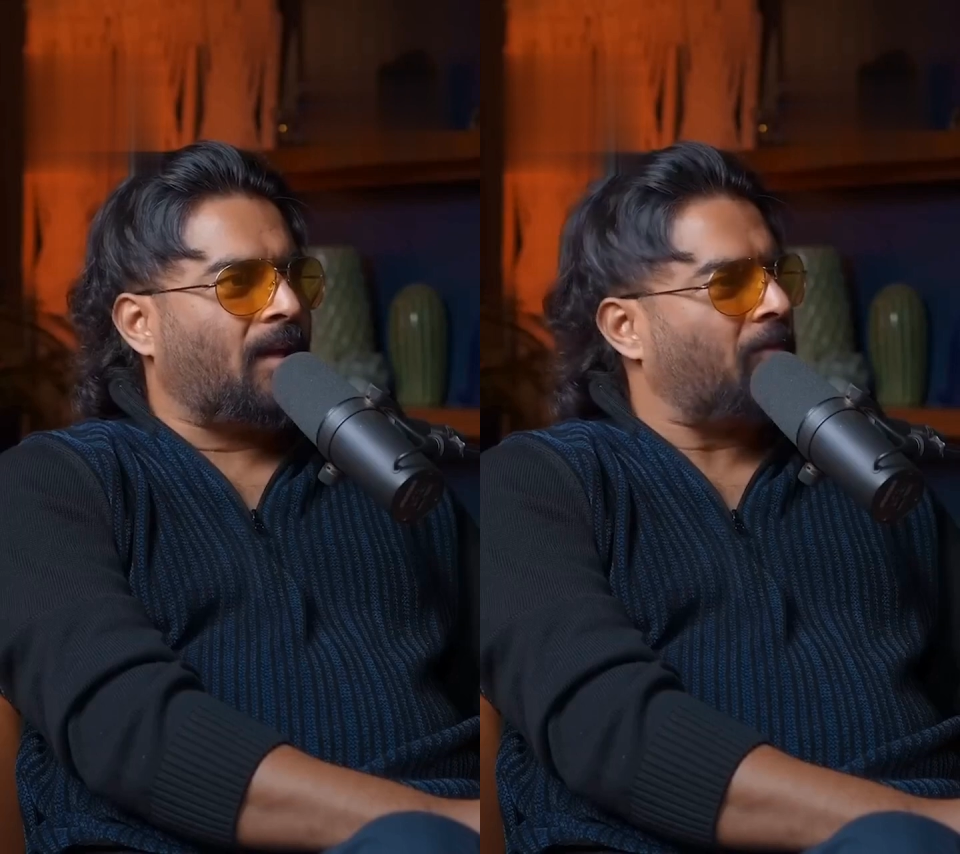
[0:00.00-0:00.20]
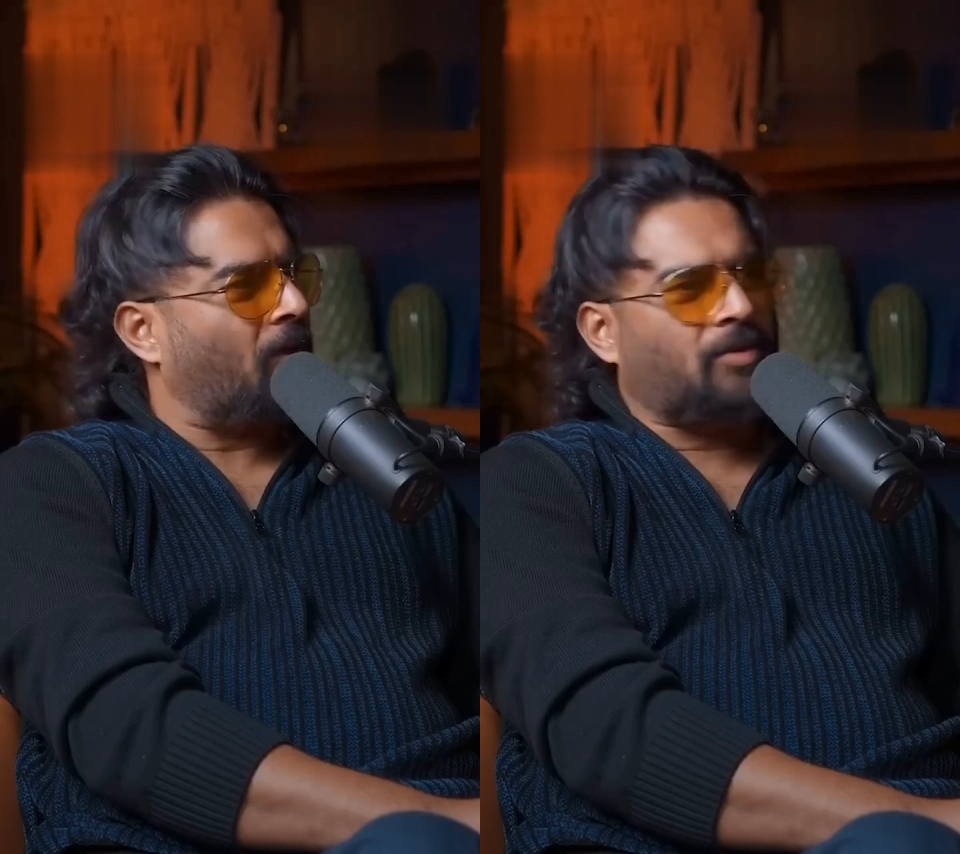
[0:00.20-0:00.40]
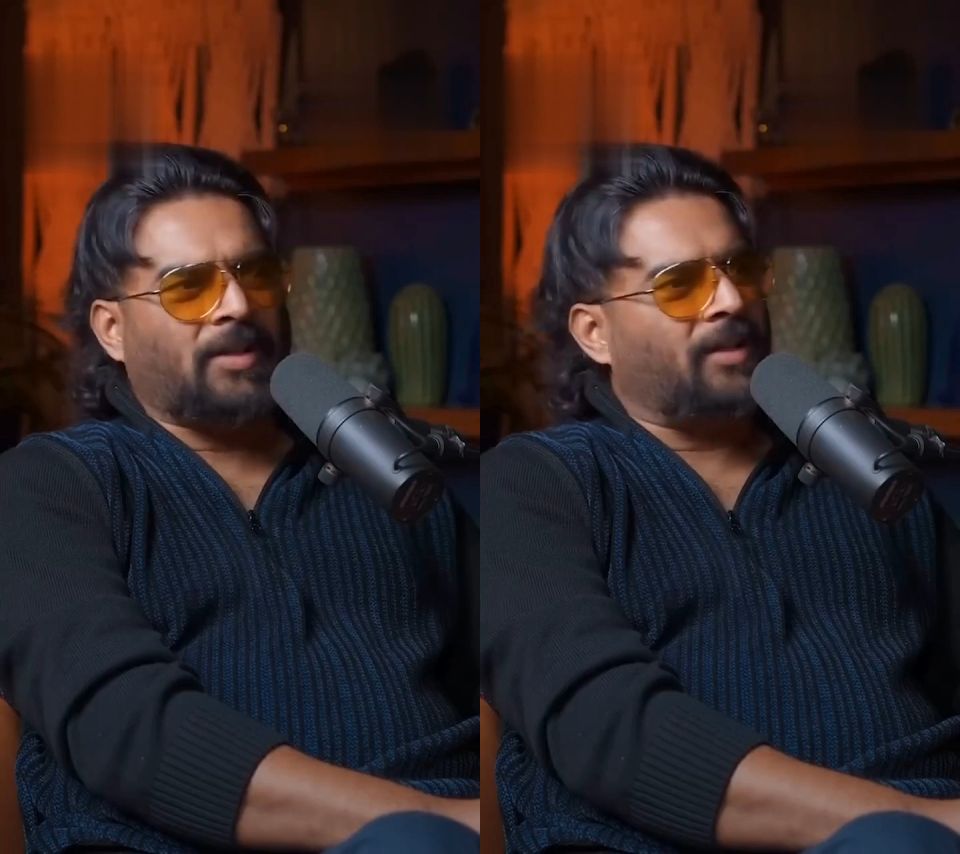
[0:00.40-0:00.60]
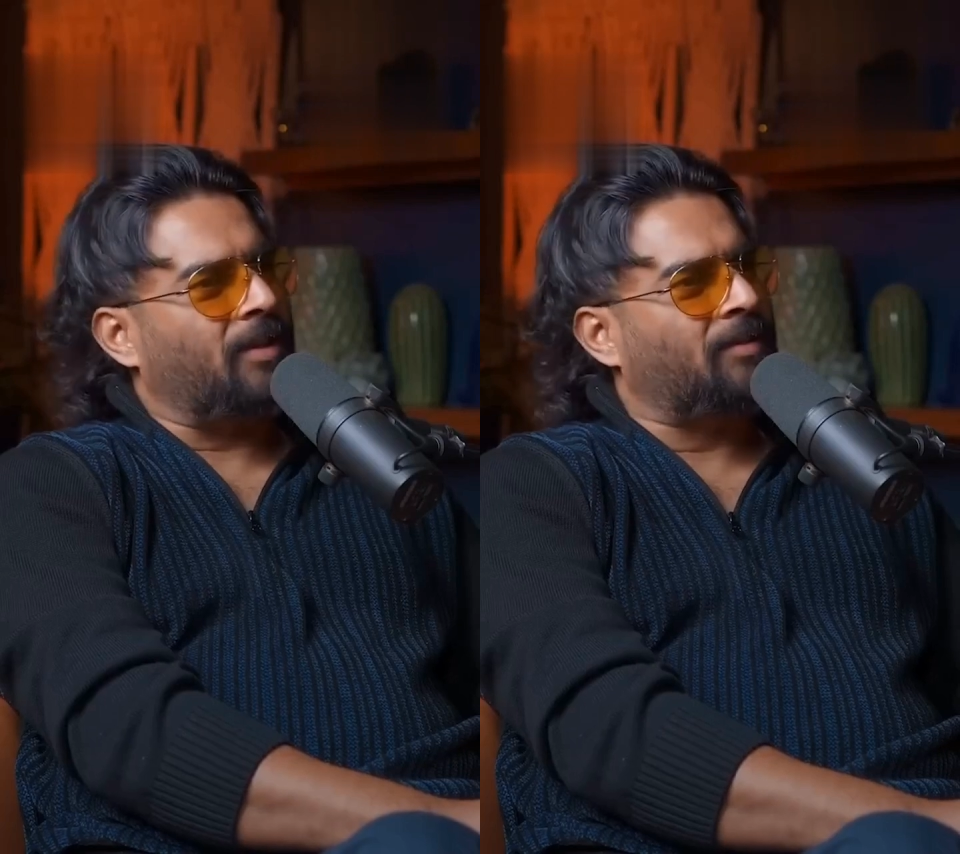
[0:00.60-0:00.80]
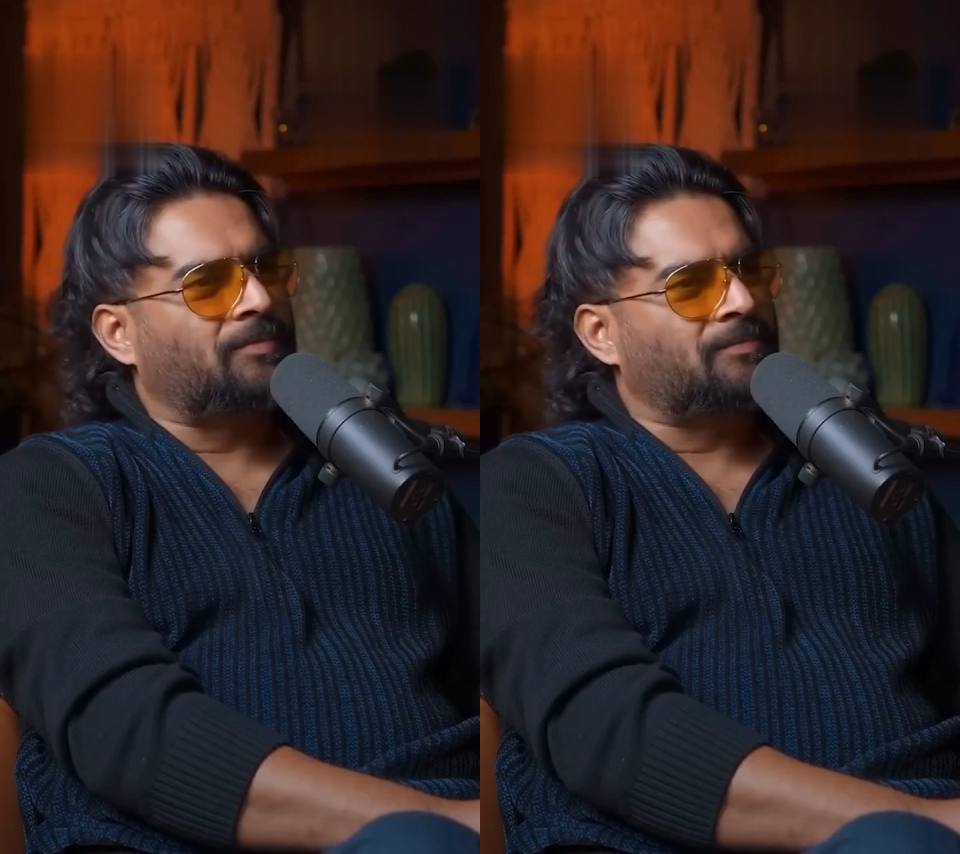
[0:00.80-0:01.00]
Not
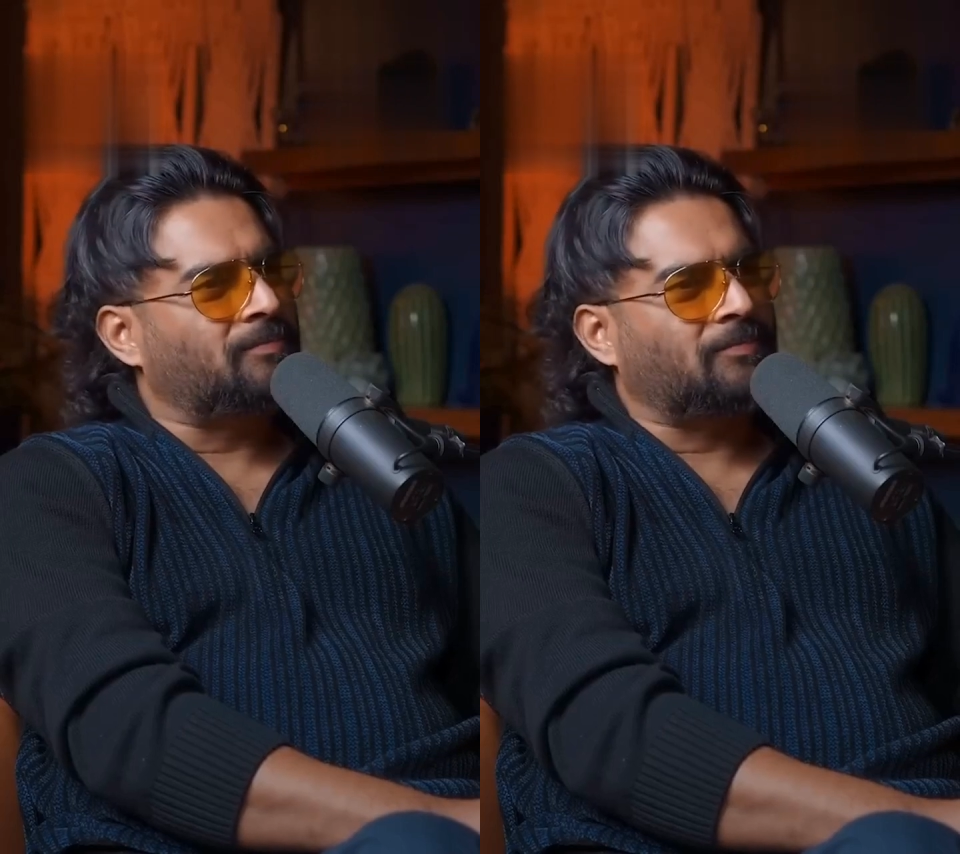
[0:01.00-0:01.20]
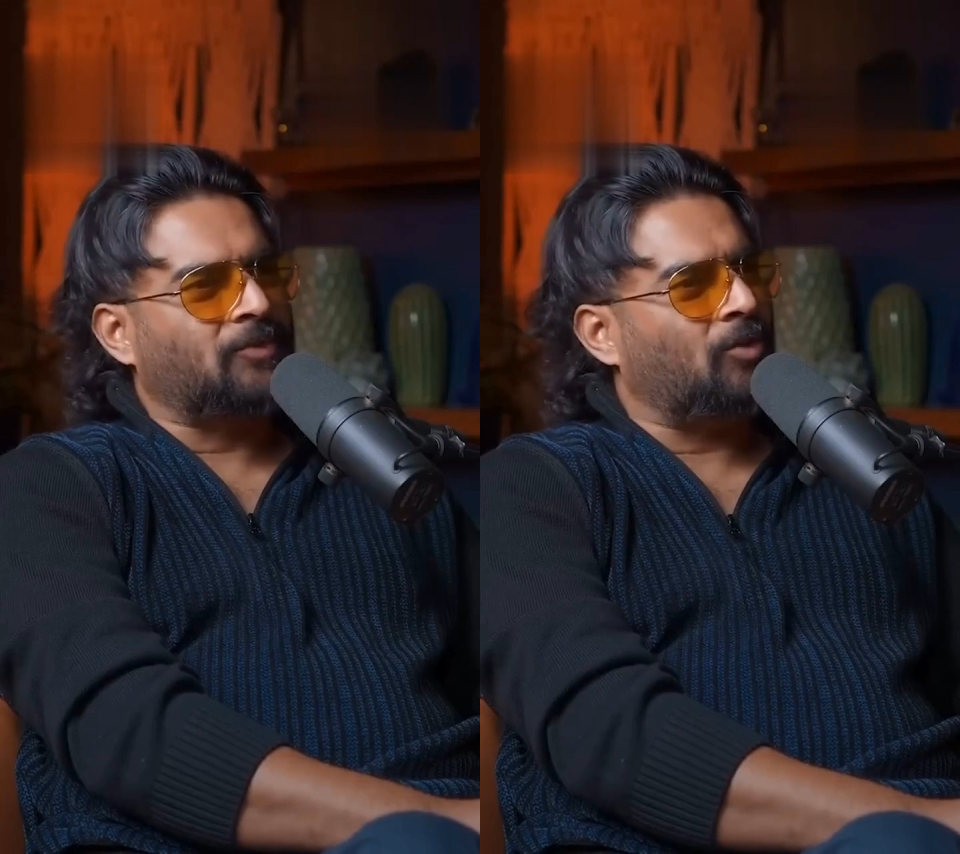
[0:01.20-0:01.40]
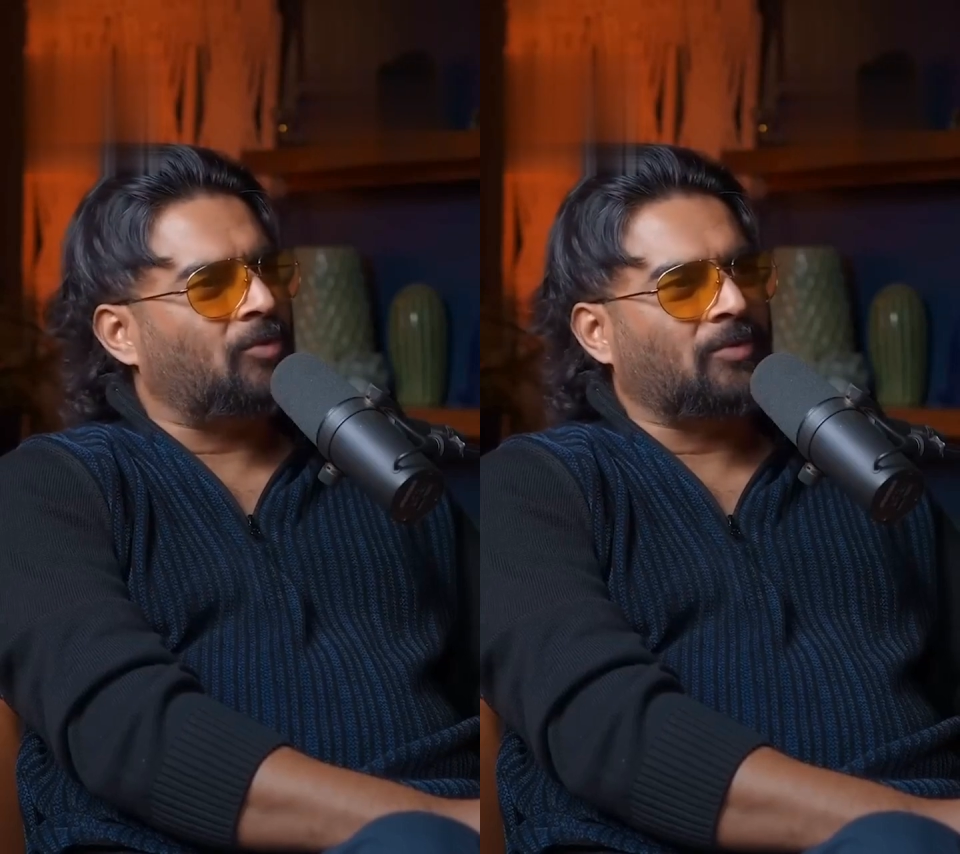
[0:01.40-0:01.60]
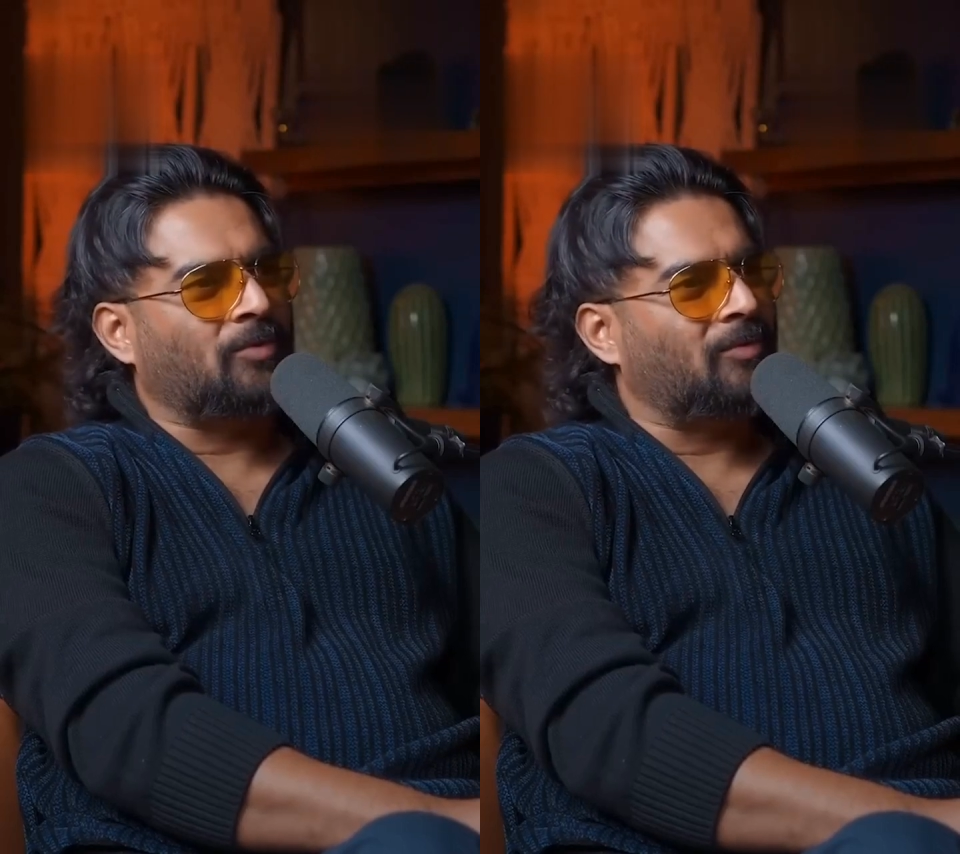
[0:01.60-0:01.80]
really. No.